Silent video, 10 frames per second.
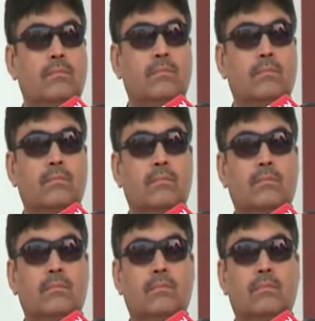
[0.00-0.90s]

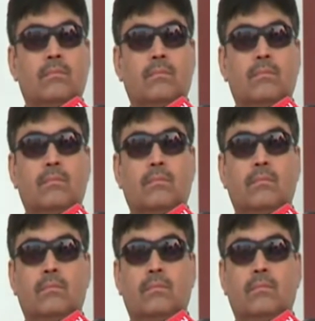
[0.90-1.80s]

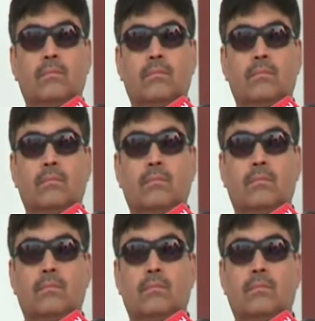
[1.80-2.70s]

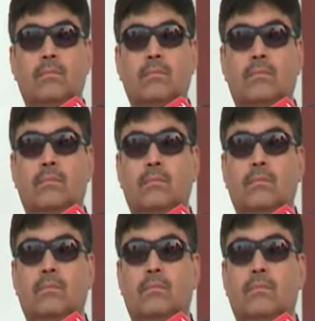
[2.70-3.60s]

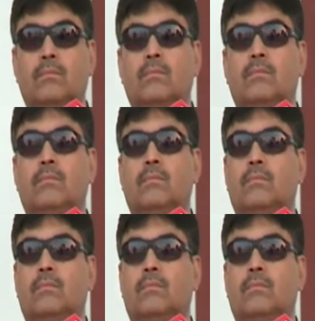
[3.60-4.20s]
This person isn't speaking.